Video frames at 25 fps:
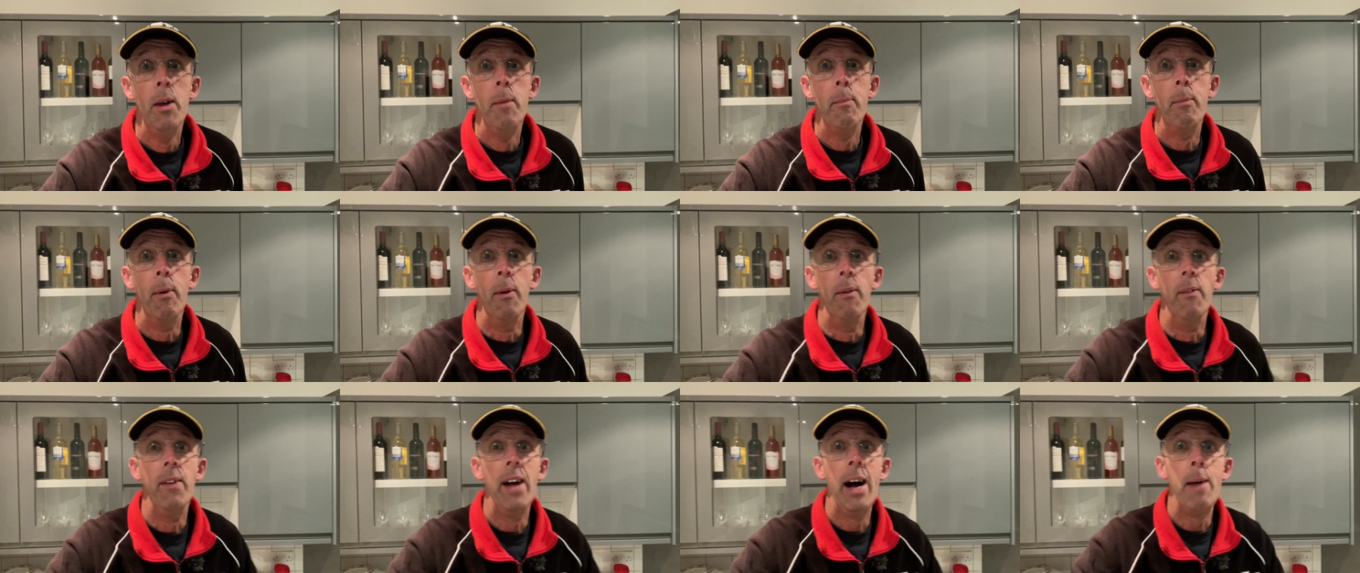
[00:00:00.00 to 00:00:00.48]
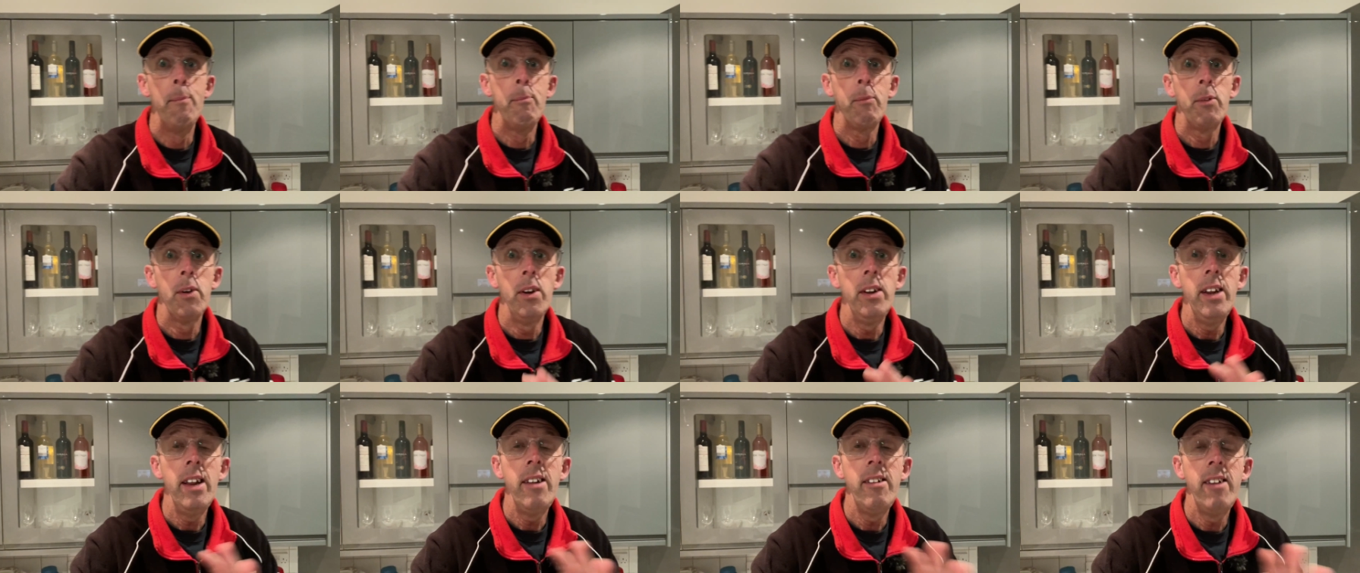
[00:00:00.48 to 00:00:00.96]
but I'm
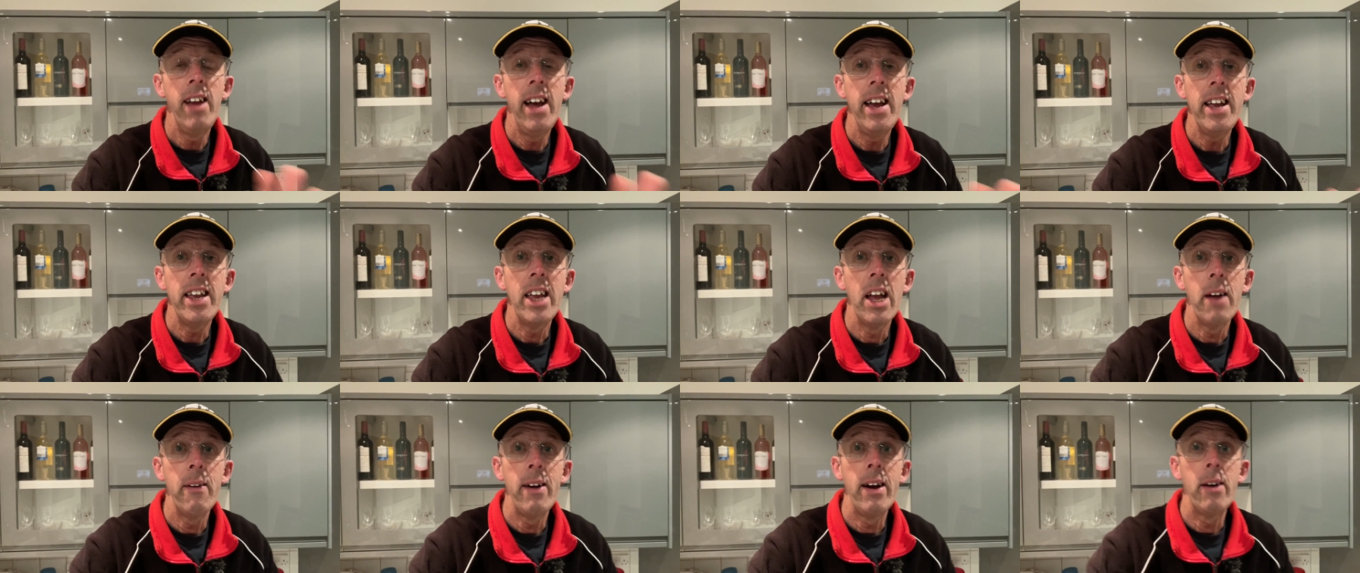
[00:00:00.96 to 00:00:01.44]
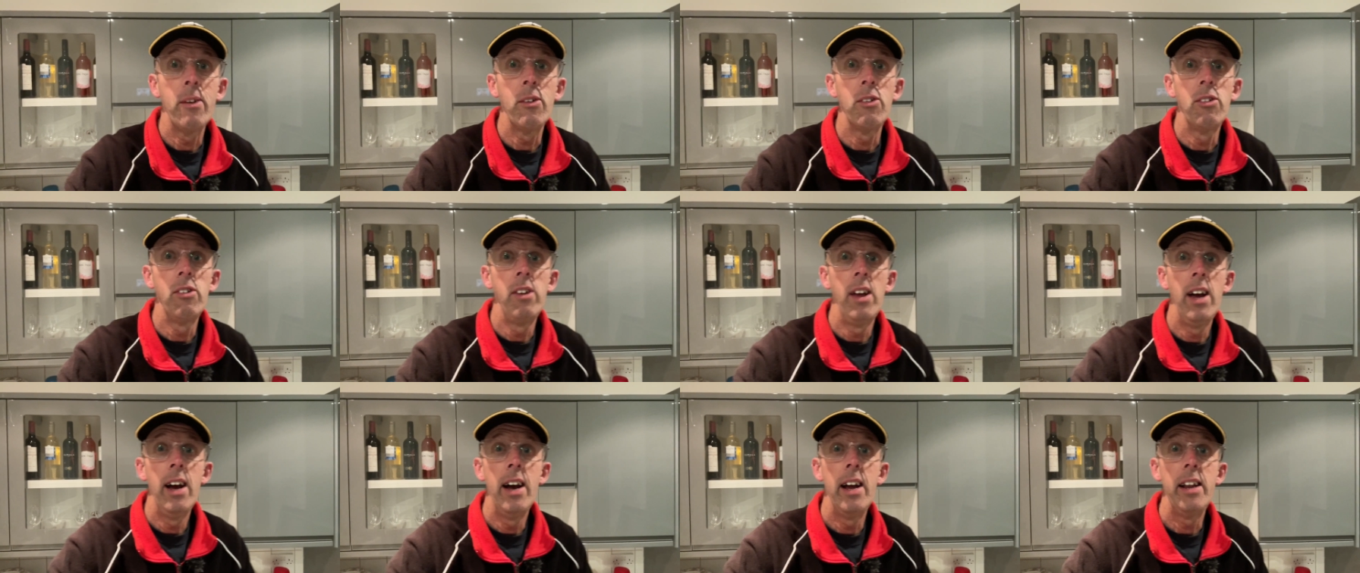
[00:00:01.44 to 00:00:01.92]
going to take you
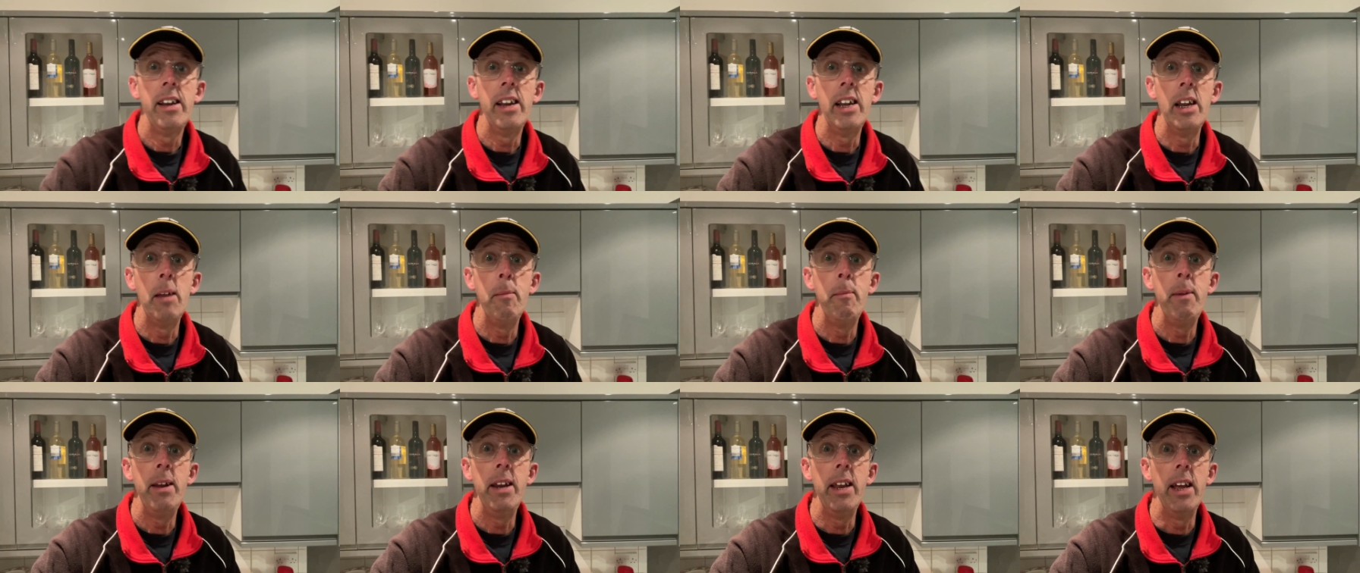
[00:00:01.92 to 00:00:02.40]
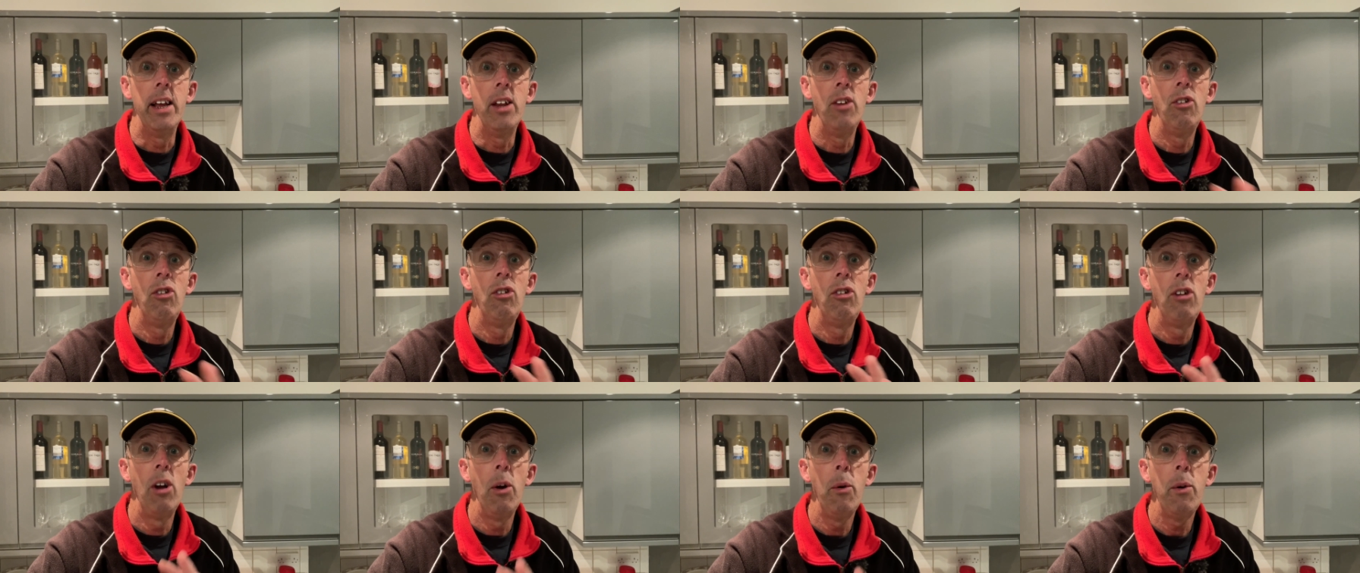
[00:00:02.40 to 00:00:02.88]
outside in a minute and
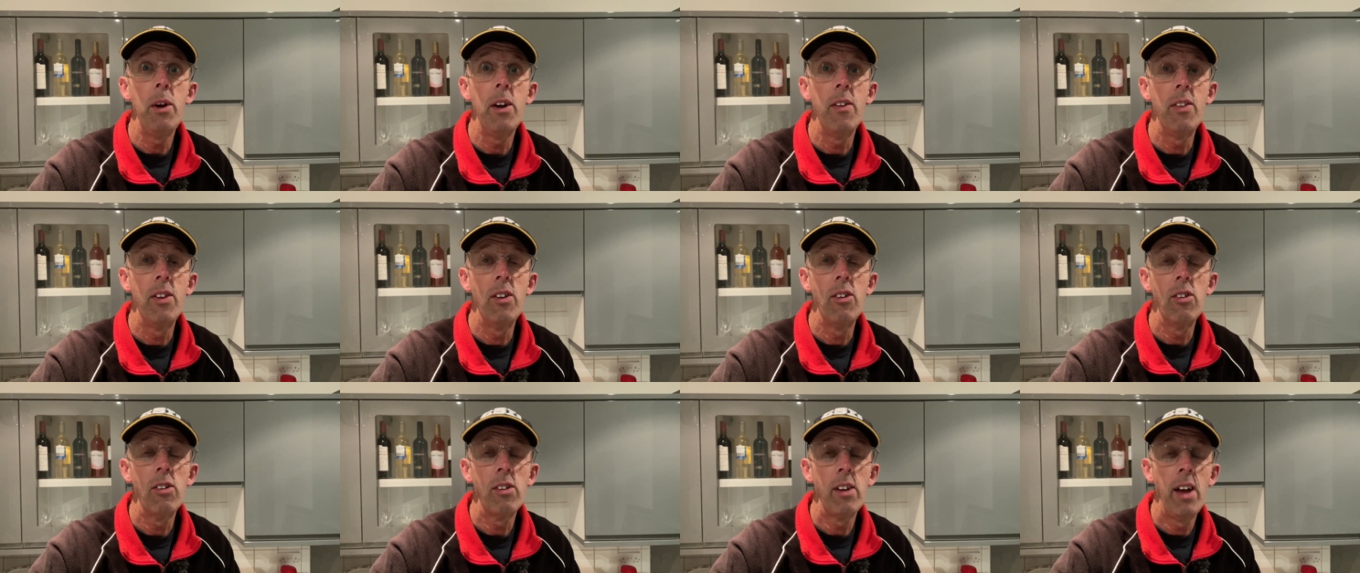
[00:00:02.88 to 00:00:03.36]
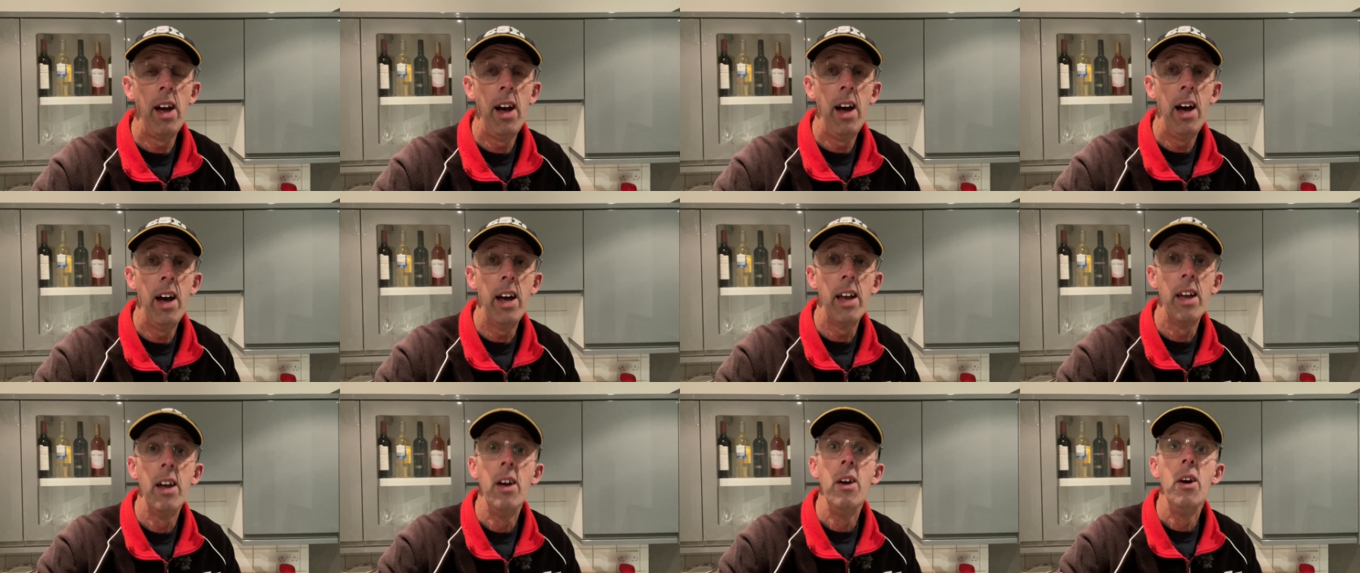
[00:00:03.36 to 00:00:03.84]
show you the
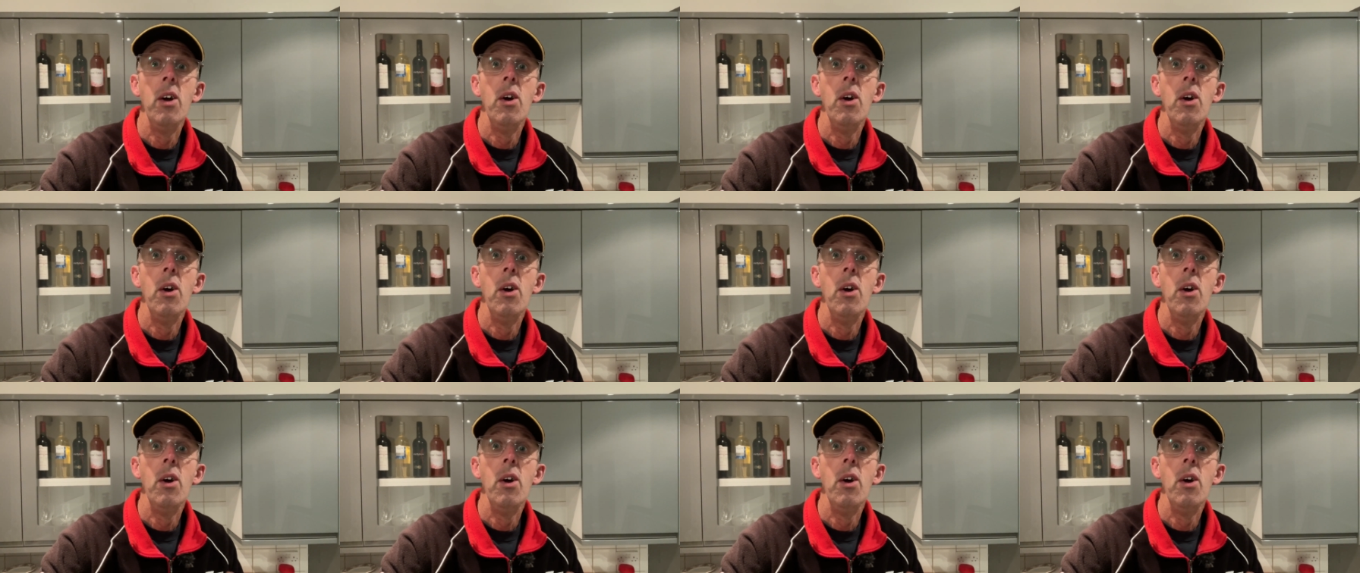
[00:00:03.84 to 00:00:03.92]
sky.